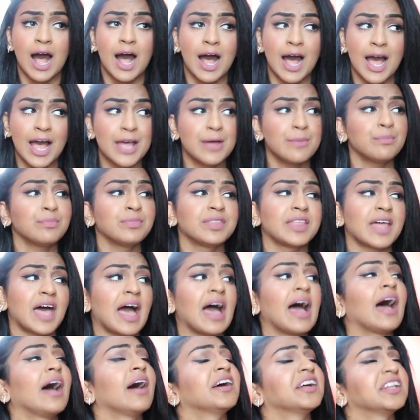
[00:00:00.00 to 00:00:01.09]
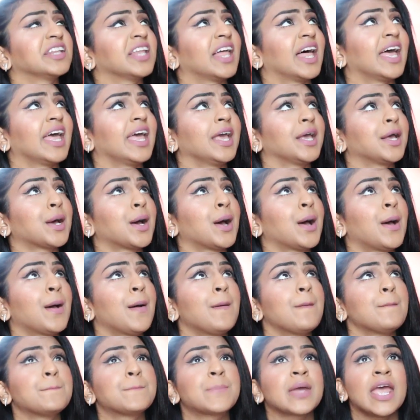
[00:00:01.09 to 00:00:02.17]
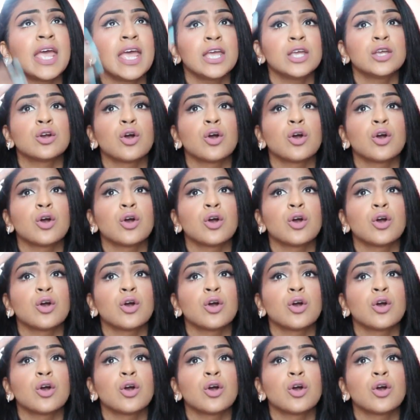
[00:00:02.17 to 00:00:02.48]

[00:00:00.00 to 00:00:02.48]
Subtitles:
I'm that paint